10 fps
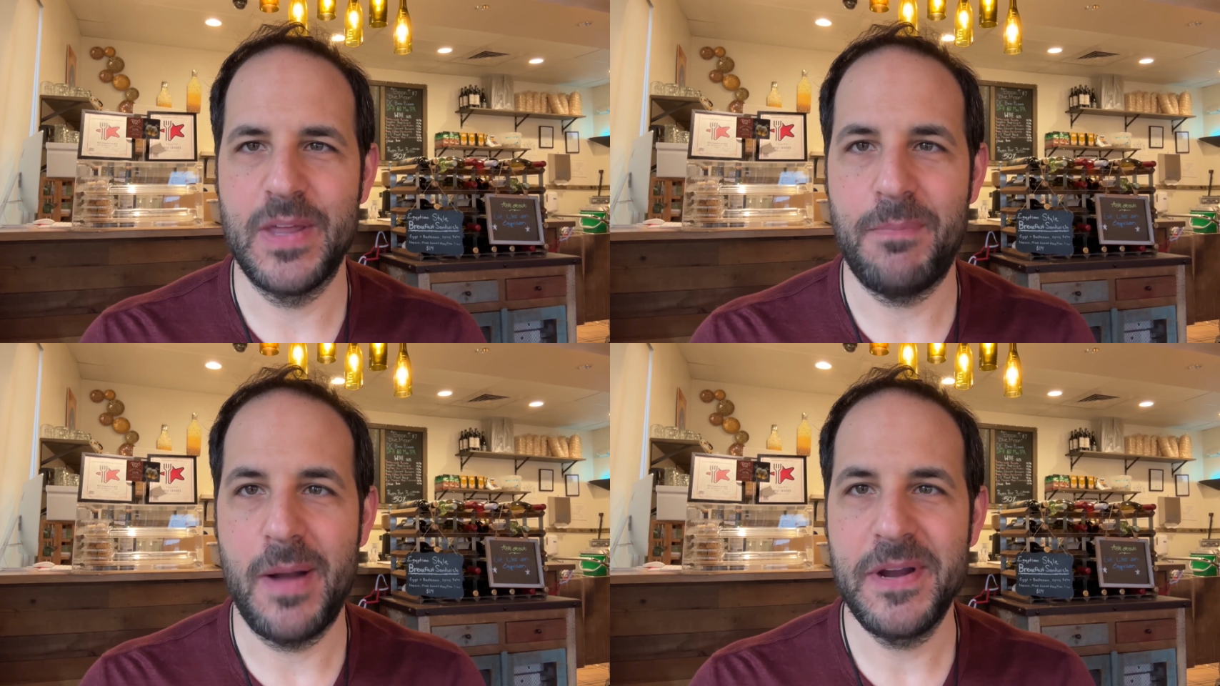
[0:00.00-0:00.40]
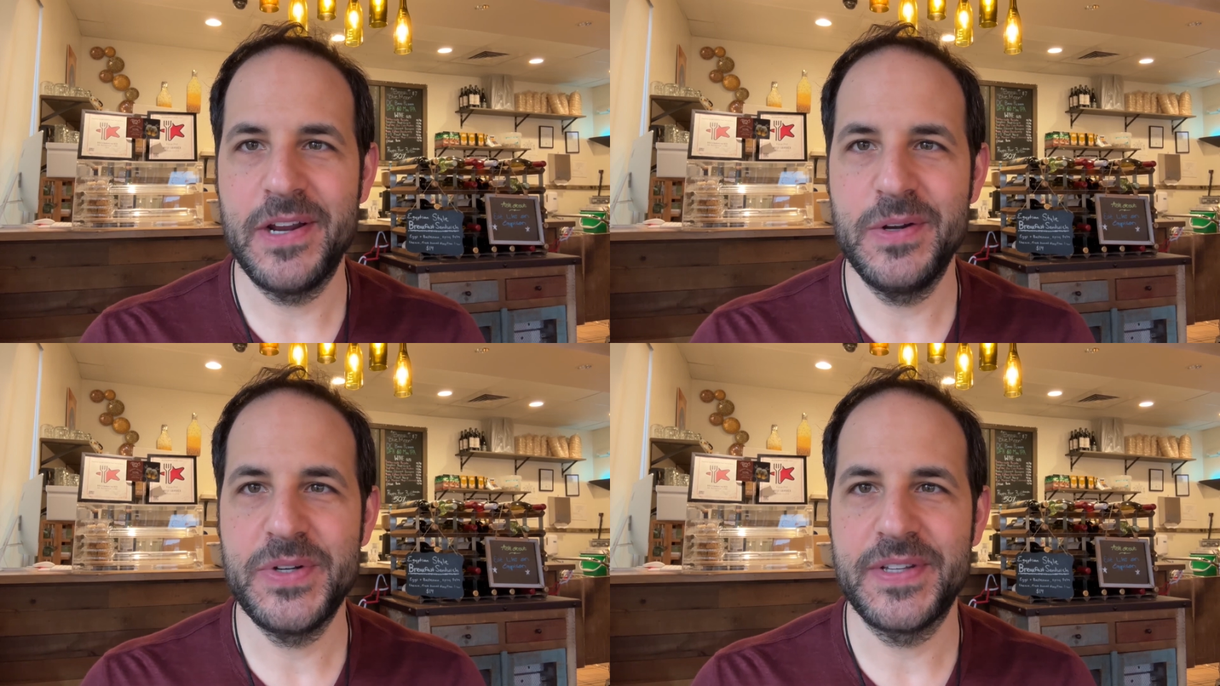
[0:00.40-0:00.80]
baba
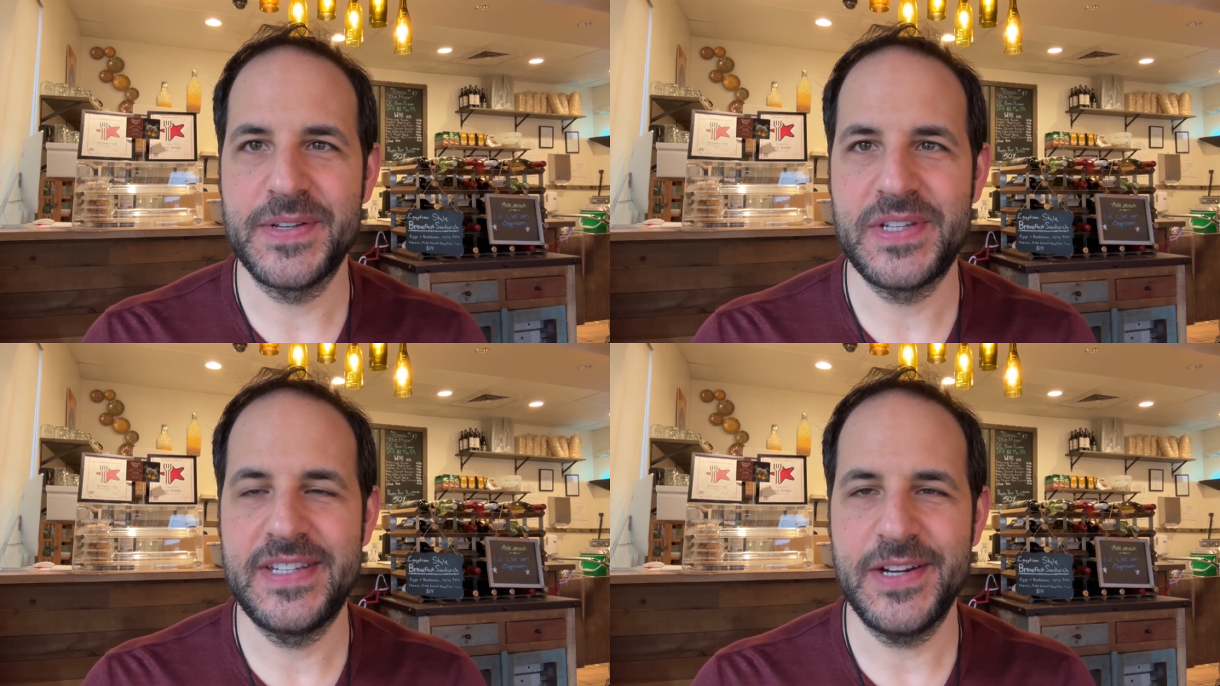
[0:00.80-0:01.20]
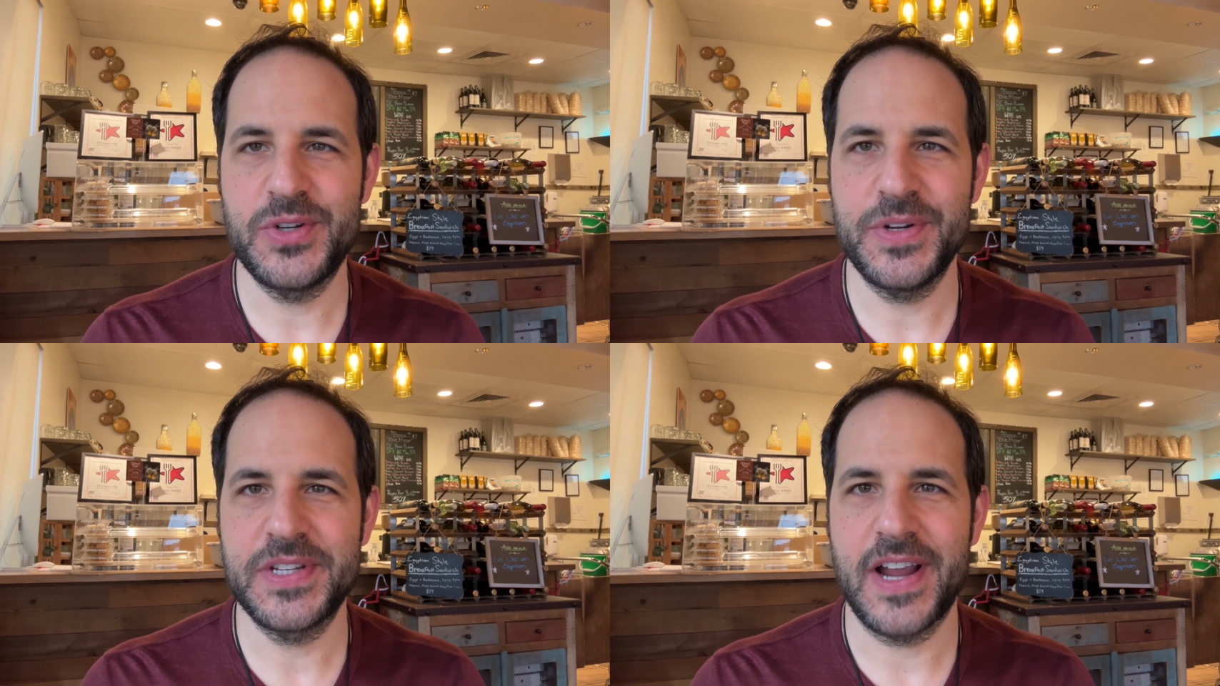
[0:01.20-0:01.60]
ganoush, the
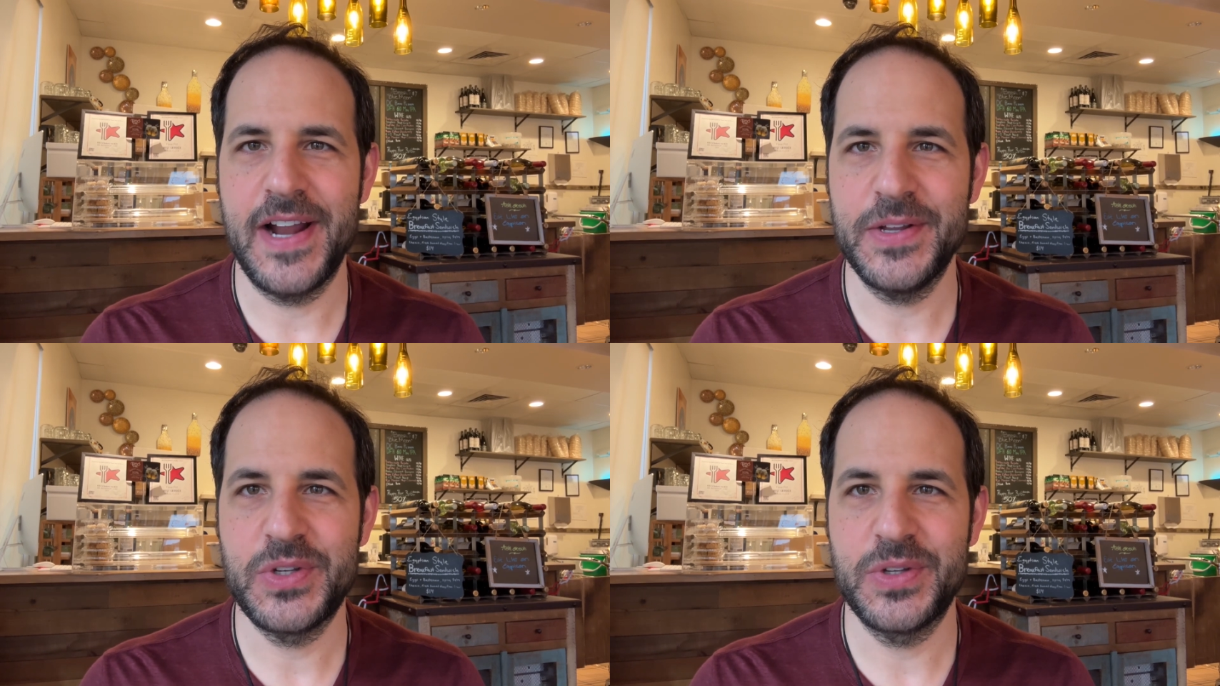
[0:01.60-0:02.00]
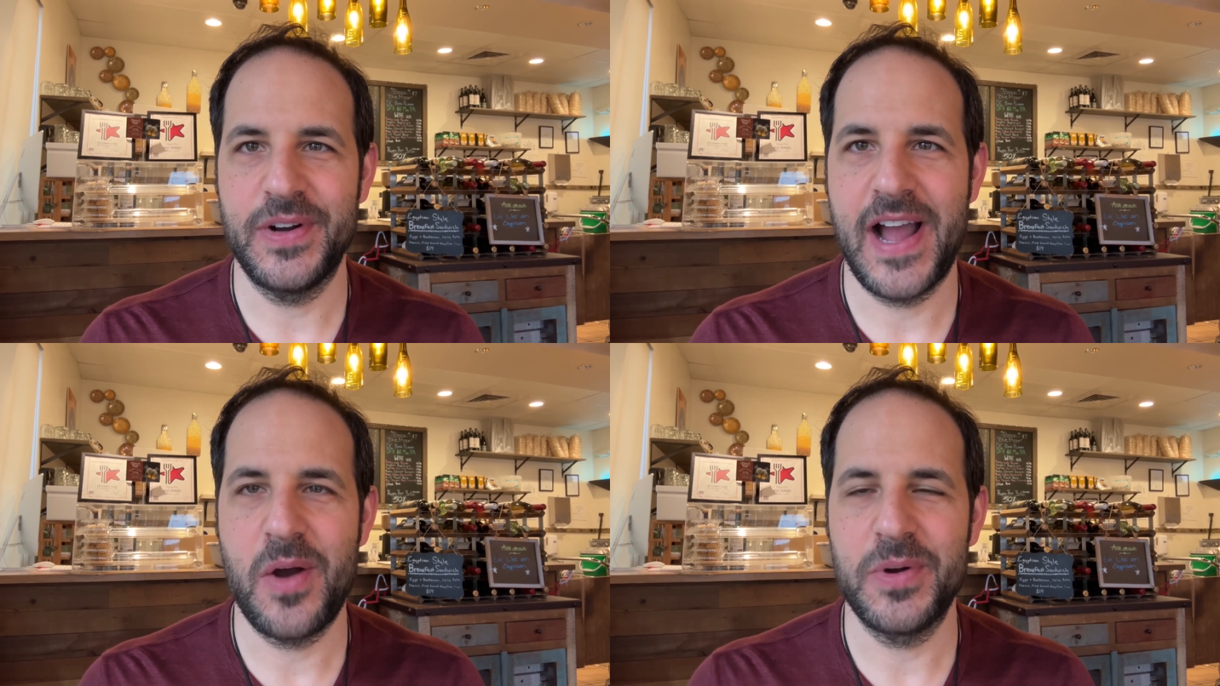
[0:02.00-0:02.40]
citrus kind of stood
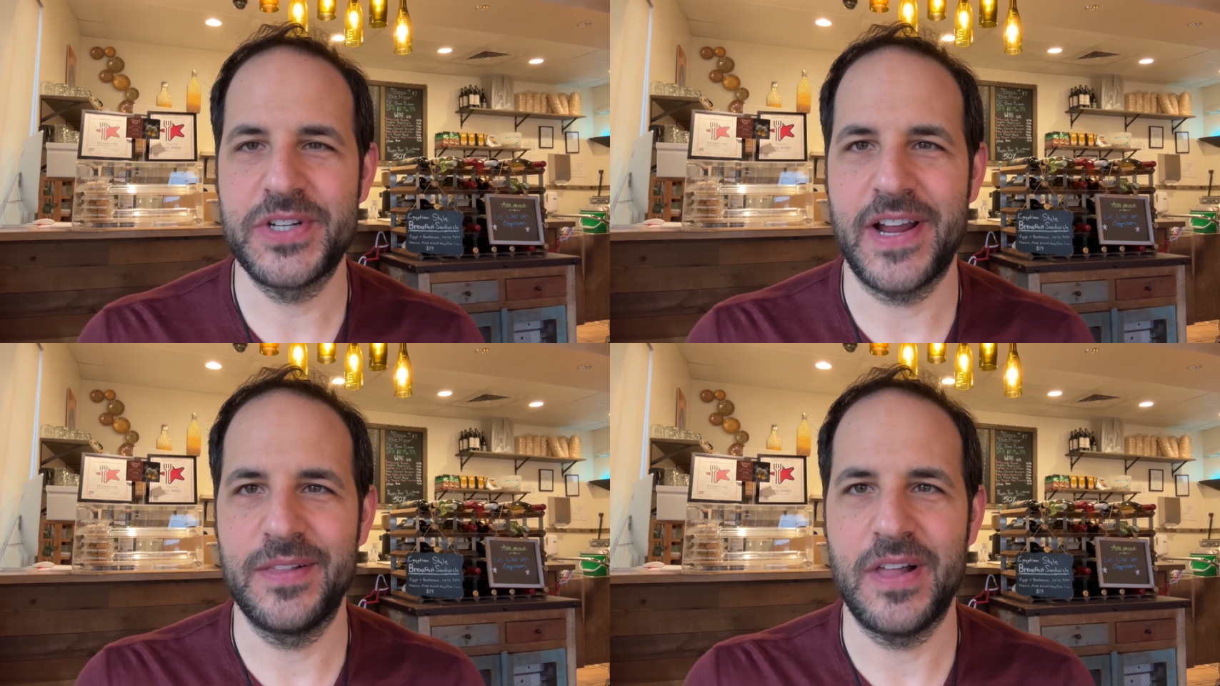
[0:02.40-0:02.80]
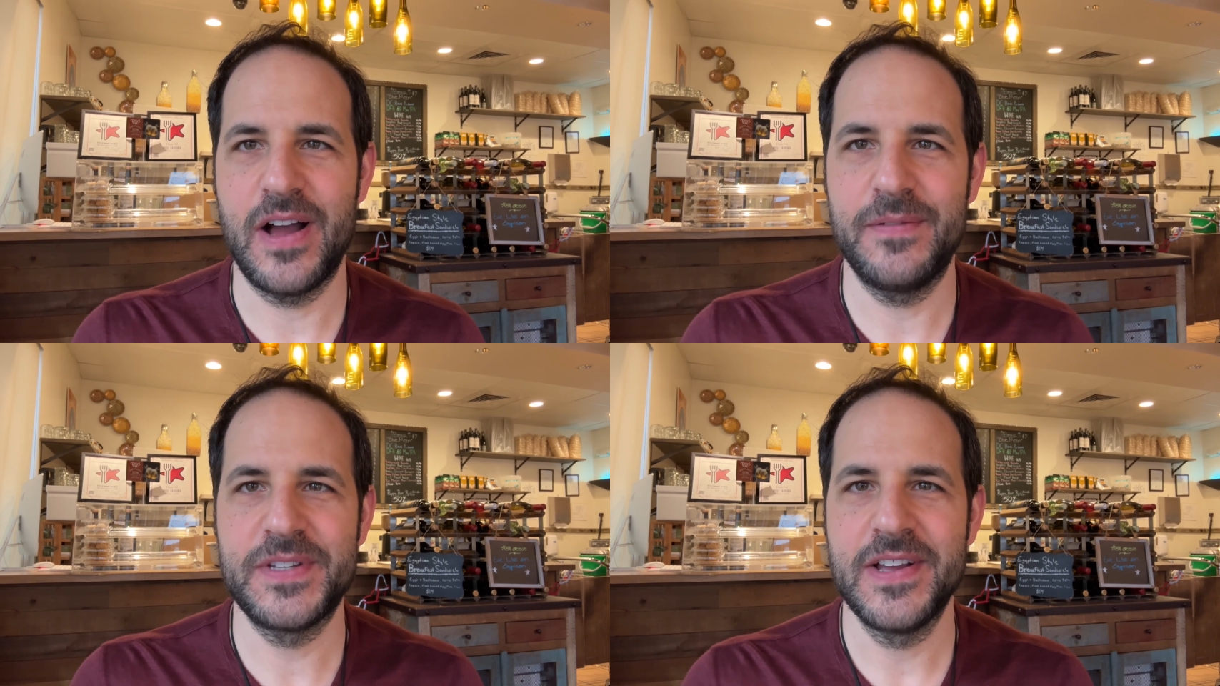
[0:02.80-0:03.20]
out, which I
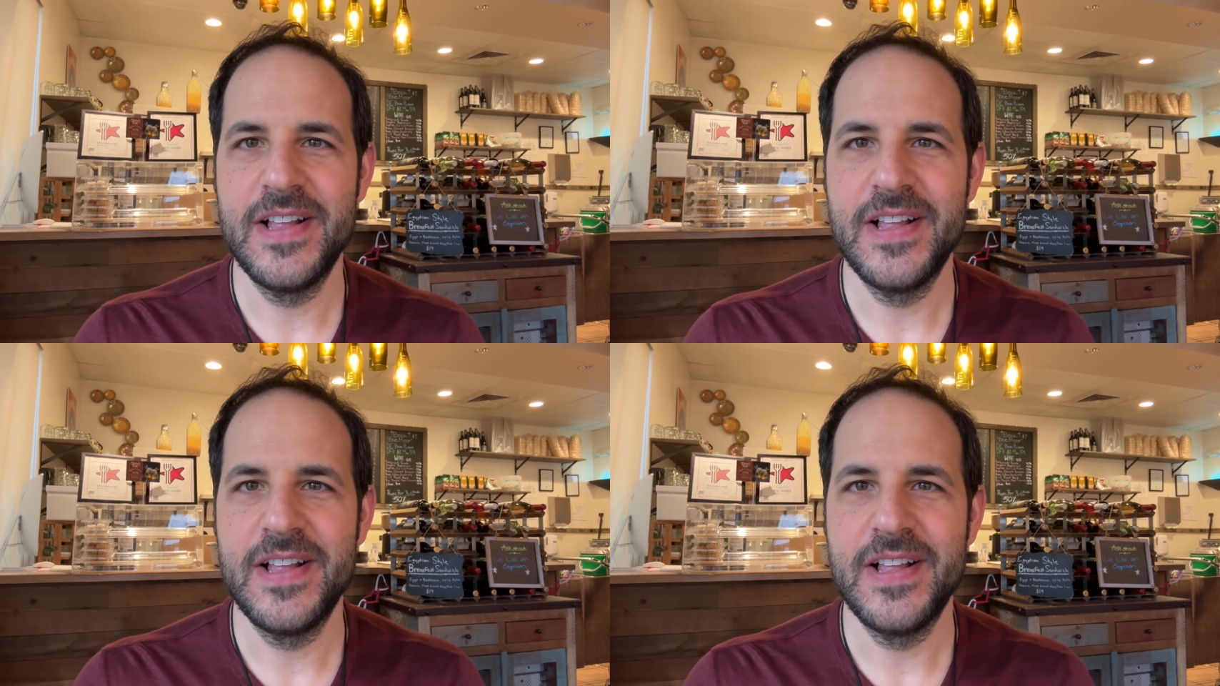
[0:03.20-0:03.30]
loved.